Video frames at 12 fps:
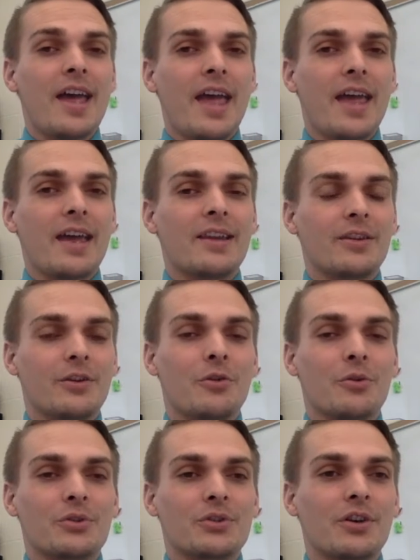in
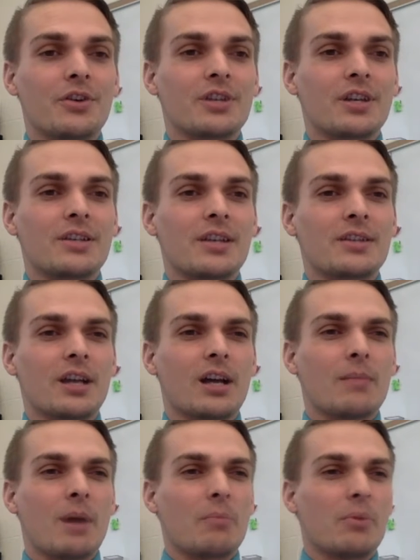Google search, it doesn't
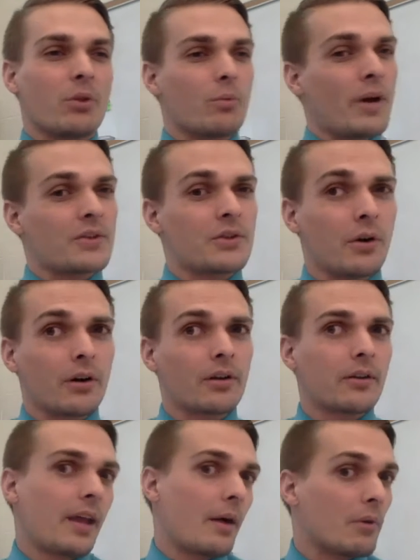come up with West York.
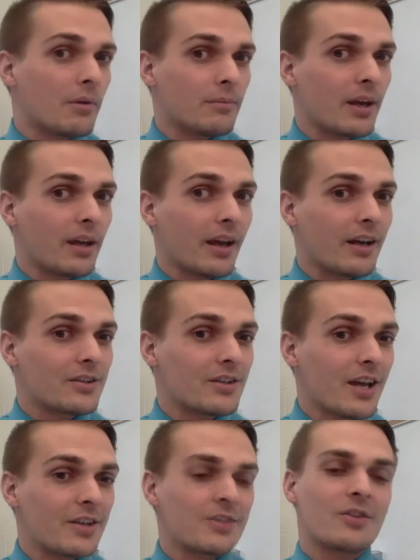That wouldn't make any
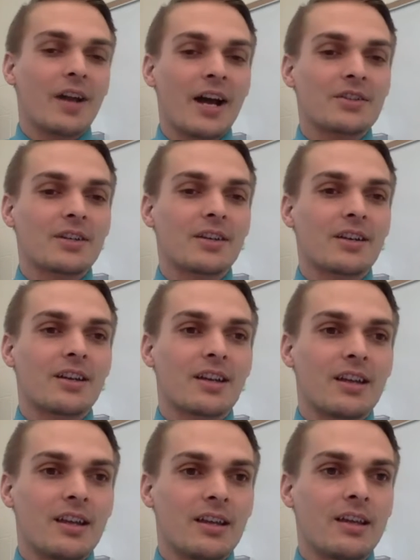sense. So it actually
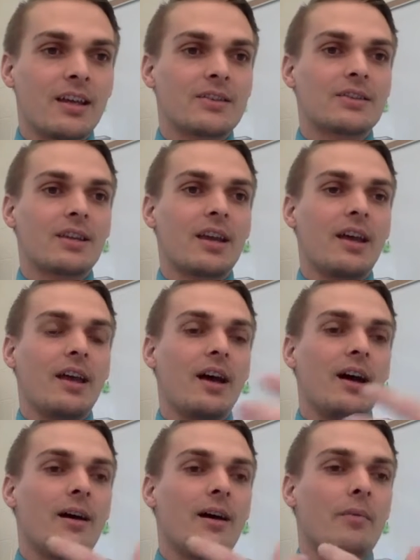gets
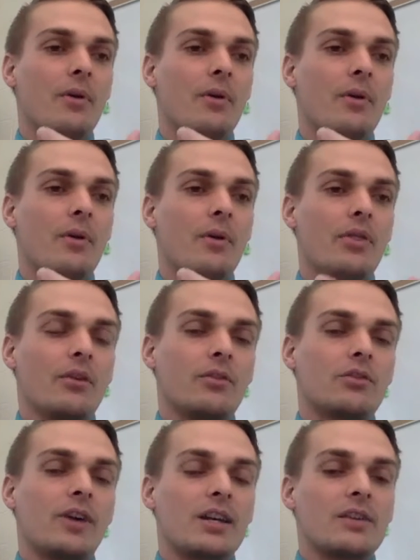the
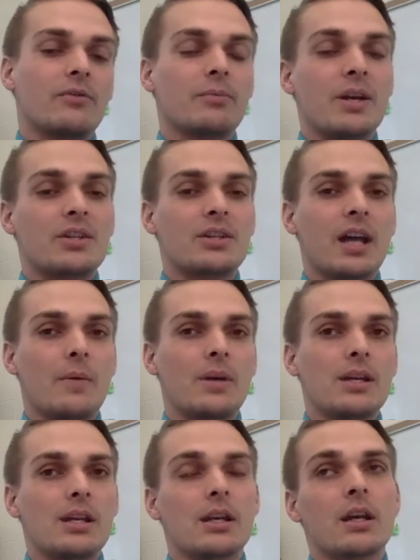correct information that we
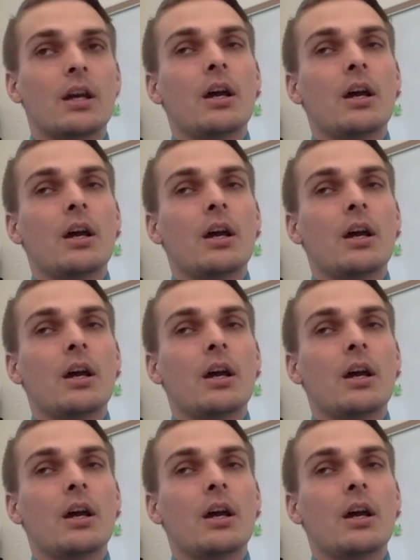need.